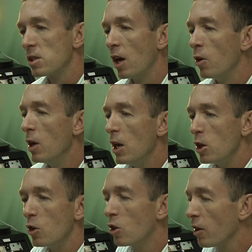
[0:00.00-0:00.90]
So
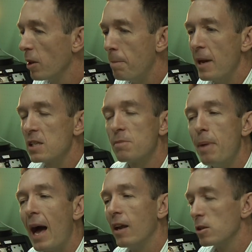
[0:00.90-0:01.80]
you've got the best
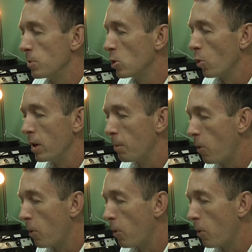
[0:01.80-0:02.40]
balance between